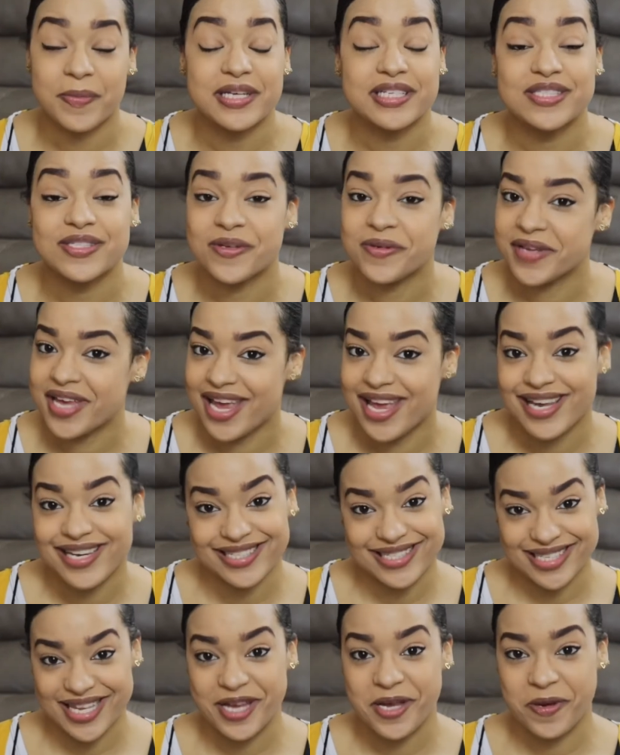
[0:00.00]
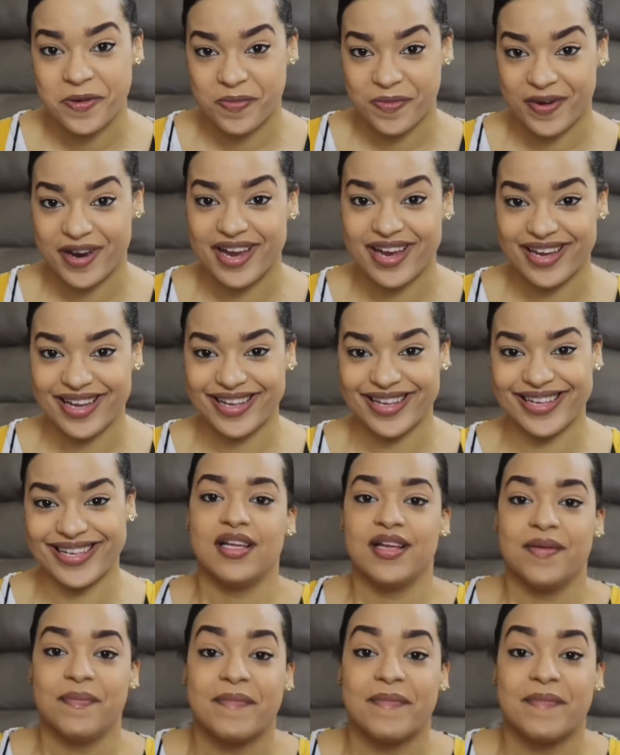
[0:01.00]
It's okay to take a break.